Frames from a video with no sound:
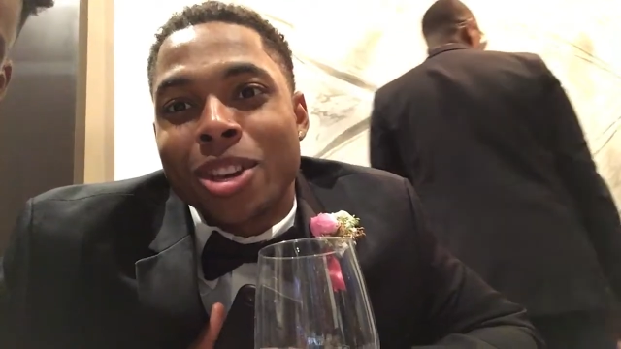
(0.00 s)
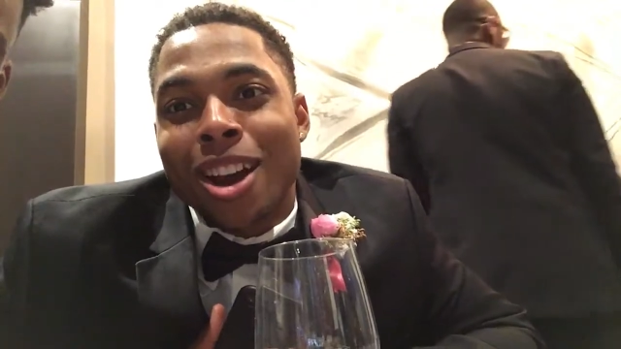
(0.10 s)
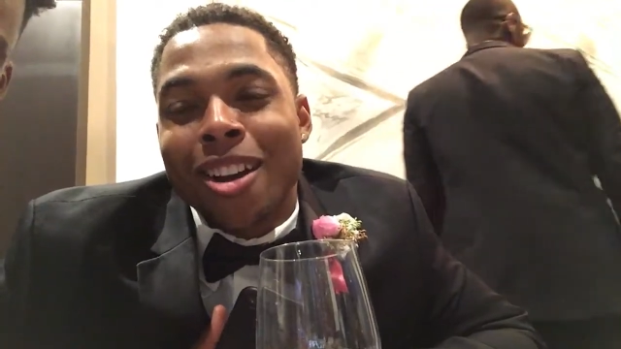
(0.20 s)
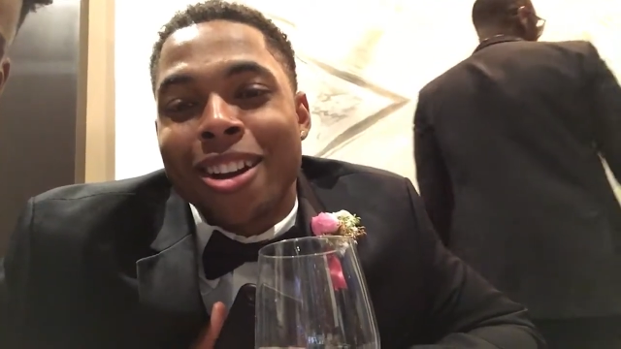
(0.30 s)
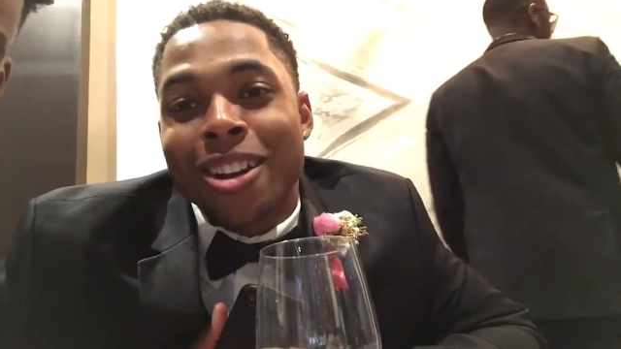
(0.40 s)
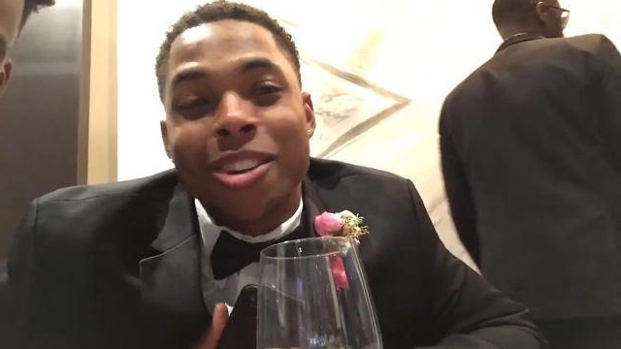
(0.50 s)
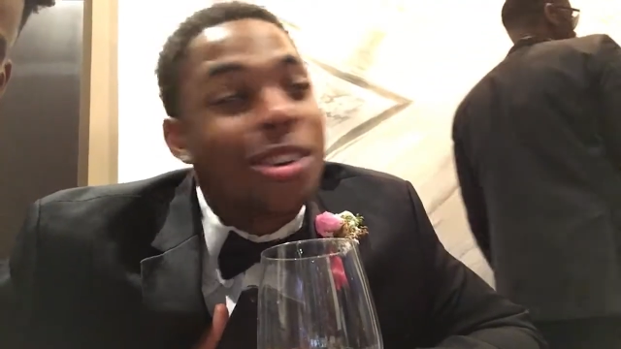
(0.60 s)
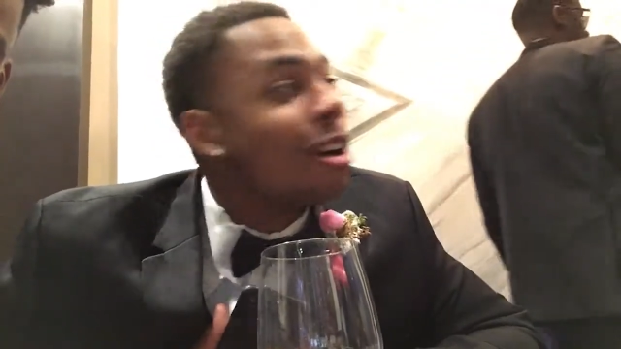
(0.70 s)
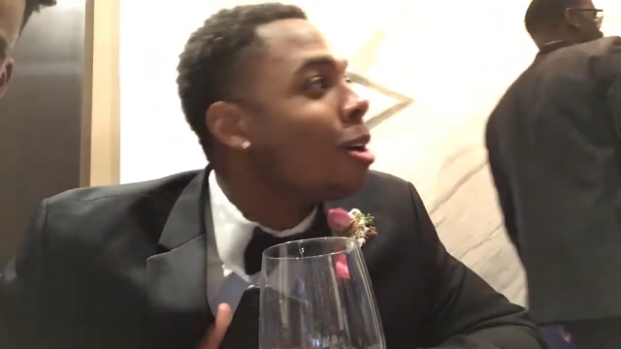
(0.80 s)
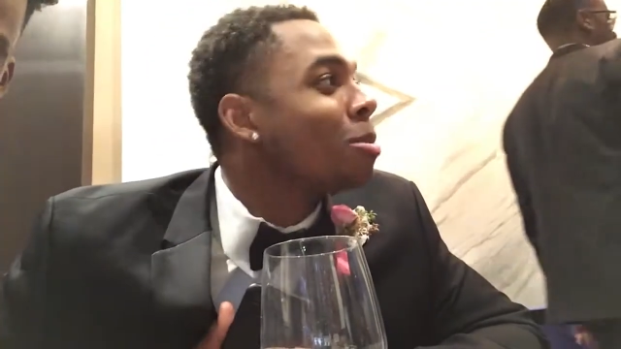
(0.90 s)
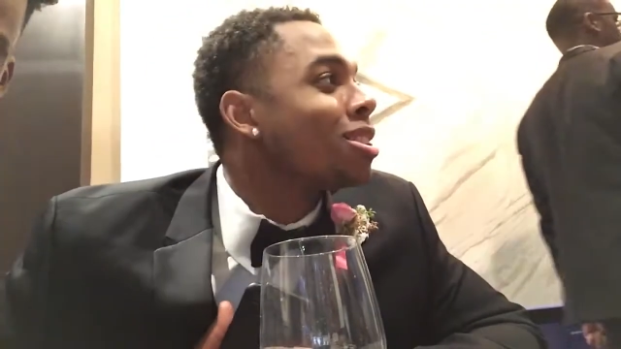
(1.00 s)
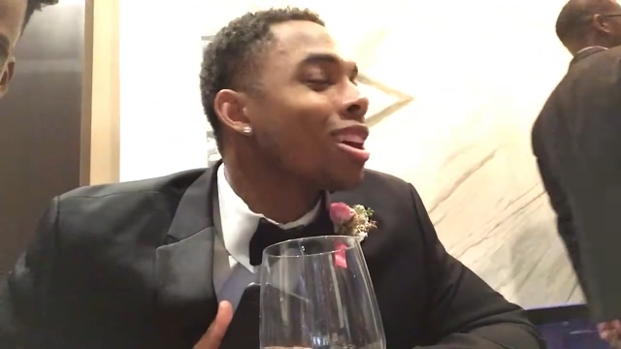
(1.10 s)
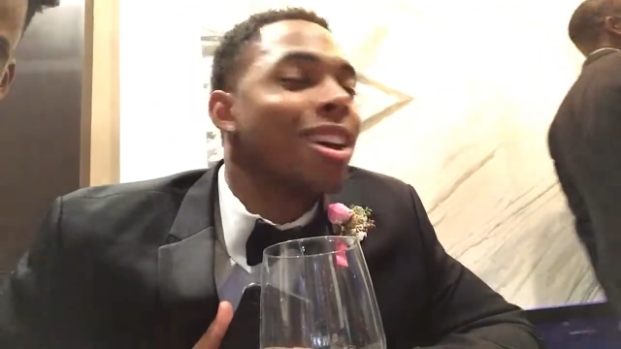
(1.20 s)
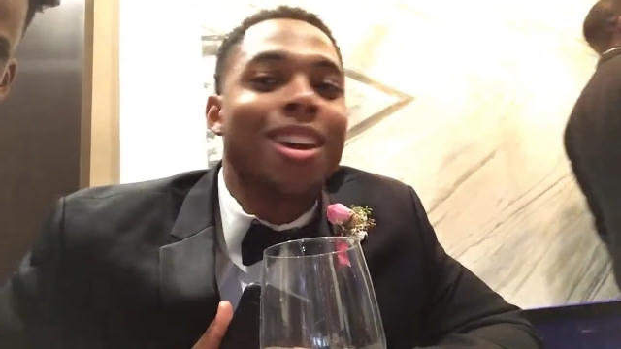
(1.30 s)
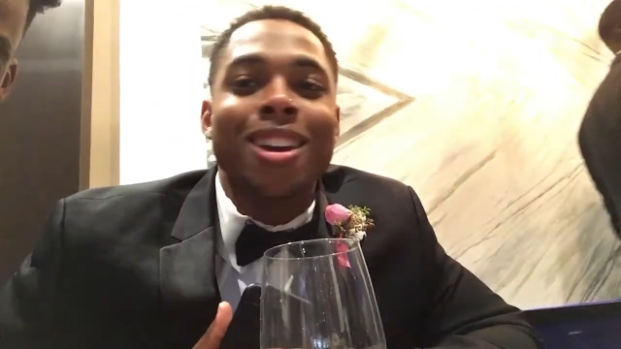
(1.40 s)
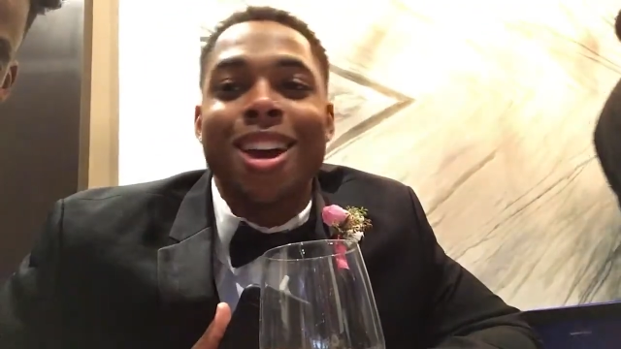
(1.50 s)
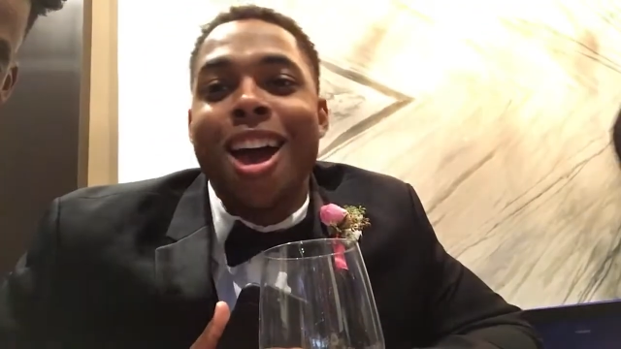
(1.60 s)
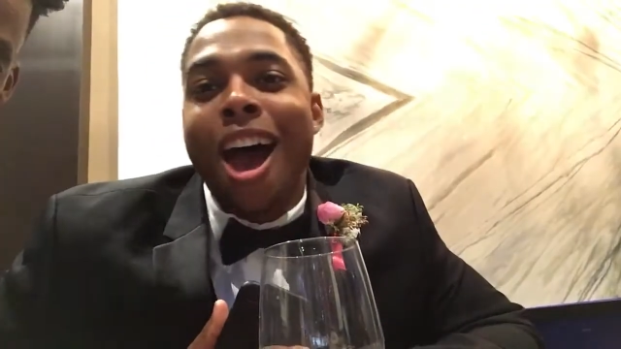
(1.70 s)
We yep. out here, you know what I'm saying?